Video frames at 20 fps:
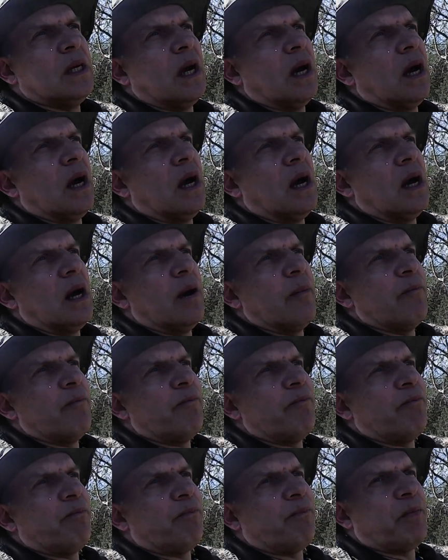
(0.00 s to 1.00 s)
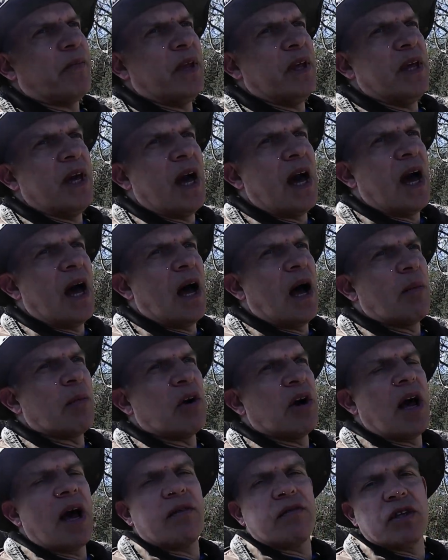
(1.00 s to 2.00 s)
yeah, I'm
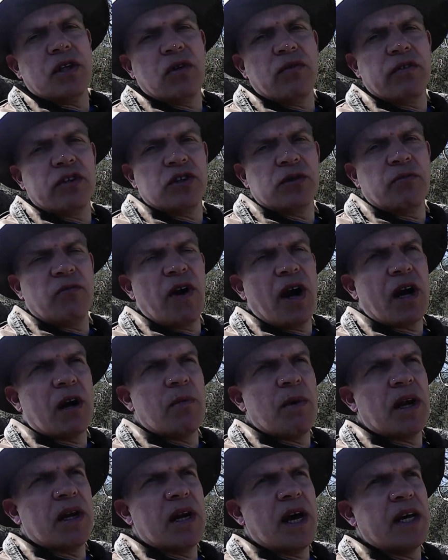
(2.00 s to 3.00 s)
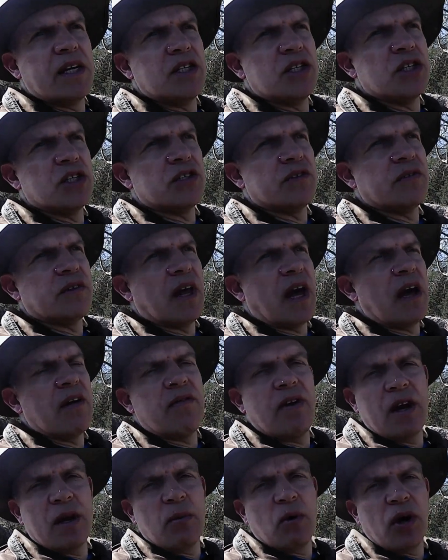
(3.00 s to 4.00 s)
going to have to look for some recommendations for that.
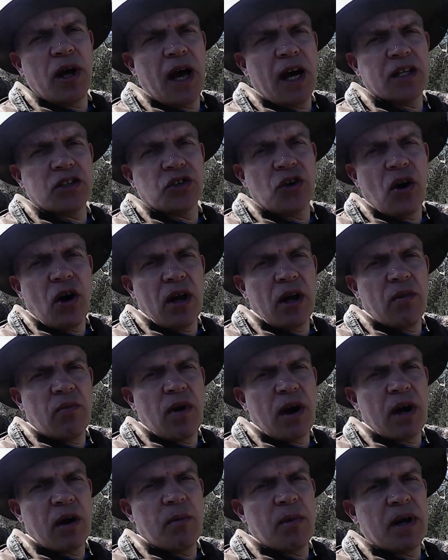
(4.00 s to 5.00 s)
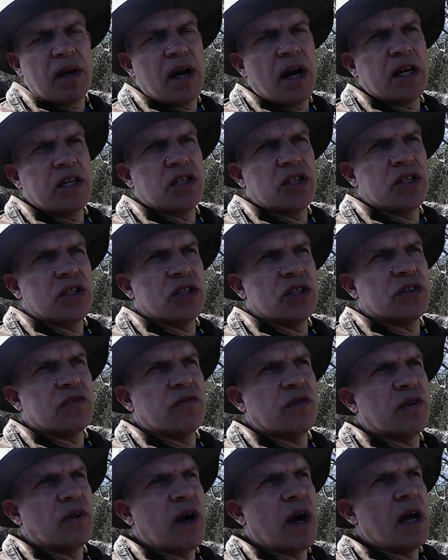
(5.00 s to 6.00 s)
If anybody has got any recommendations
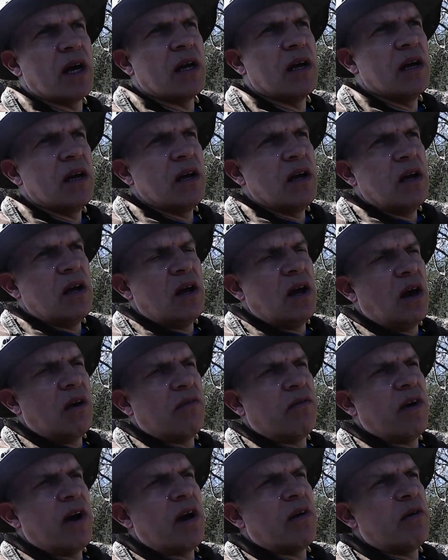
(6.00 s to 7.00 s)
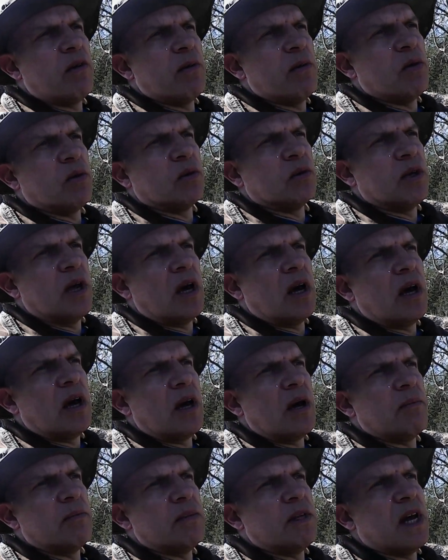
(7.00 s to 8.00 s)
for a variable
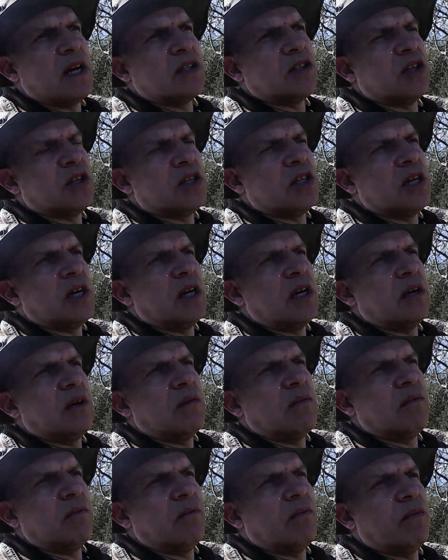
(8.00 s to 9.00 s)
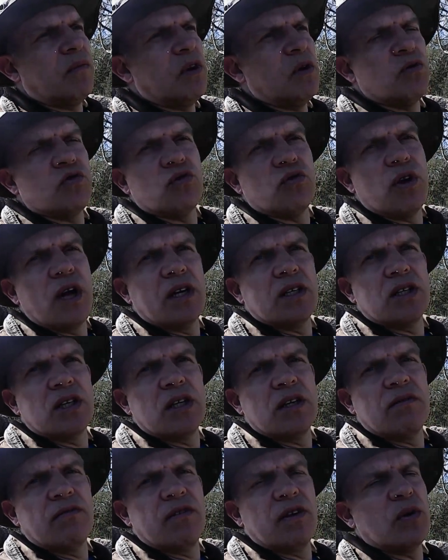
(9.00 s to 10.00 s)
density, neutral
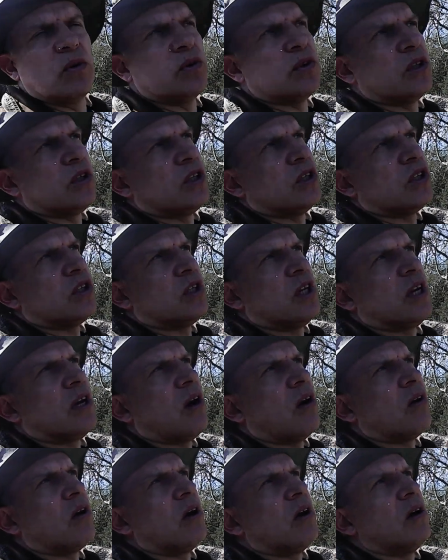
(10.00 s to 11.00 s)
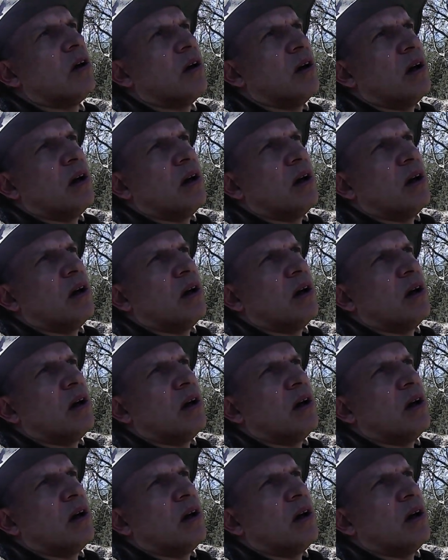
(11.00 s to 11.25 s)
density filter to stick on a